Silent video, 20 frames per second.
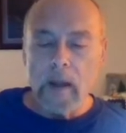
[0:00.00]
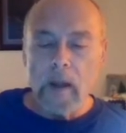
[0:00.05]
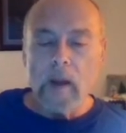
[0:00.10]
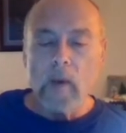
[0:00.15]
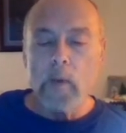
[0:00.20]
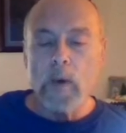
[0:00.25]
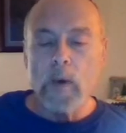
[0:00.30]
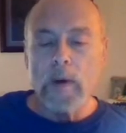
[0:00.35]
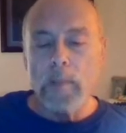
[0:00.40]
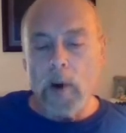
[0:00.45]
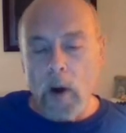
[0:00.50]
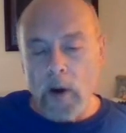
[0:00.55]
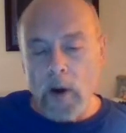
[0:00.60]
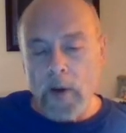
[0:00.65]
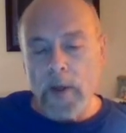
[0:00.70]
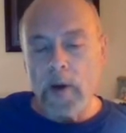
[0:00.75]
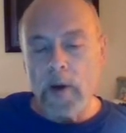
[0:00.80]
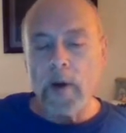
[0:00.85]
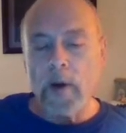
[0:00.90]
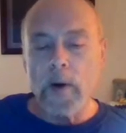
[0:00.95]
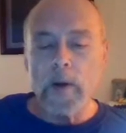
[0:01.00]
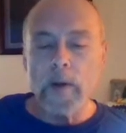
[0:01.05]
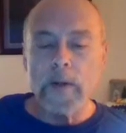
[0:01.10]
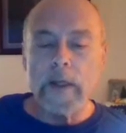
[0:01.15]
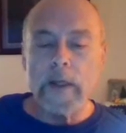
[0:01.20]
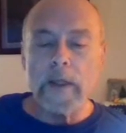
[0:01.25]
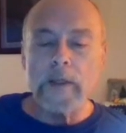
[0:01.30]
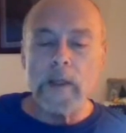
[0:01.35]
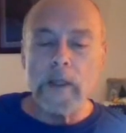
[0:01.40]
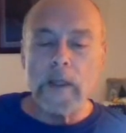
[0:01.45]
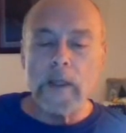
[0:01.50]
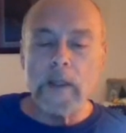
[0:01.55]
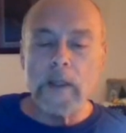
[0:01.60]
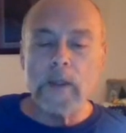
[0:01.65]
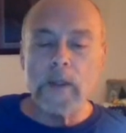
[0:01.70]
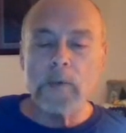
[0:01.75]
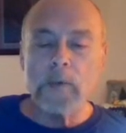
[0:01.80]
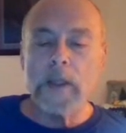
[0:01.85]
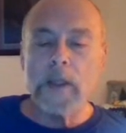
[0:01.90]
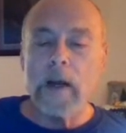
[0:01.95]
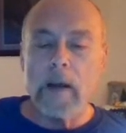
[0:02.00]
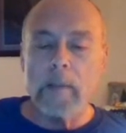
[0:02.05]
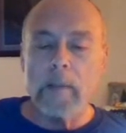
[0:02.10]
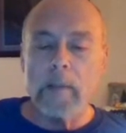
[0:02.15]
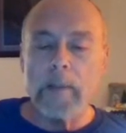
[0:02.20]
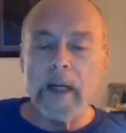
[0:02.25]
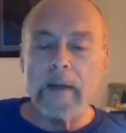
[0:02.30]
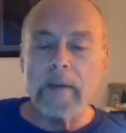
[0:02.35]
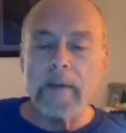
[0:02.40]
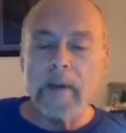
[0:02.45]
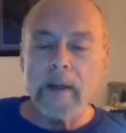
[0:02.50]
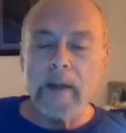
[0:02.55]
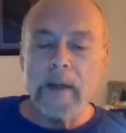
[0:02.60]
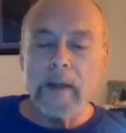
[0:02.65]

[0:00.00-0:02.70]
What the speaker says: When Martha heard that Jesus was coming,